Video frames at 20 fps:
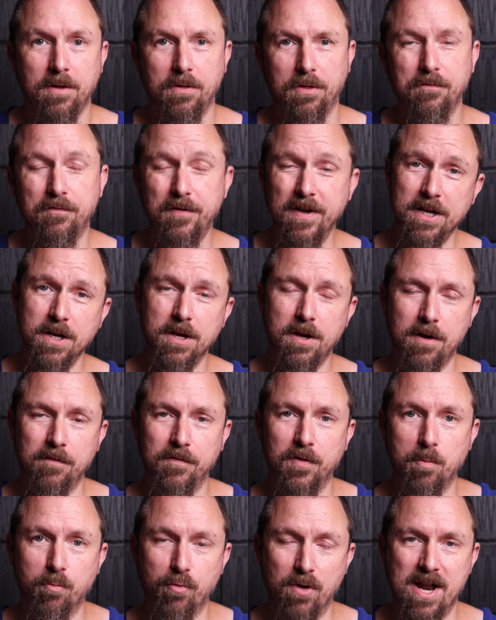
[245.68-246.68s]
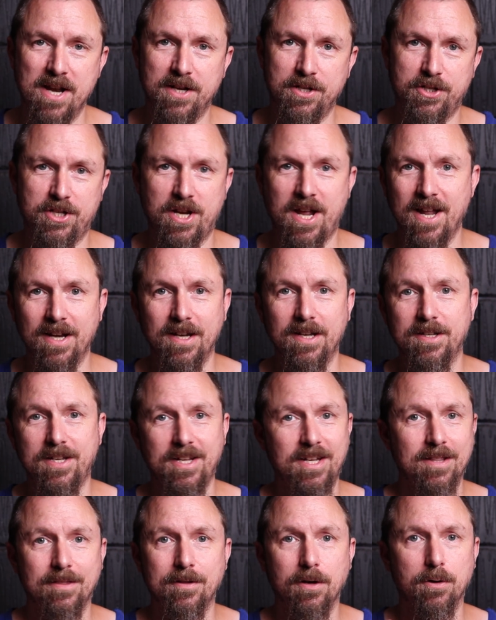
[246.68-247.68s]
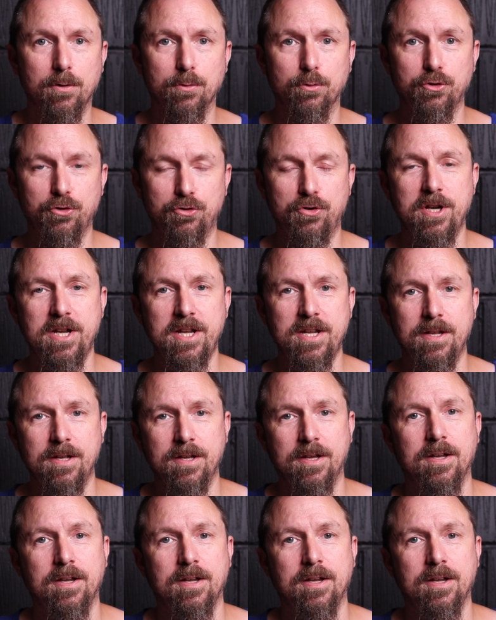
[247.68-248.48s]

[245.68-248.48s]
The vigour of the branch and indeed the whole tree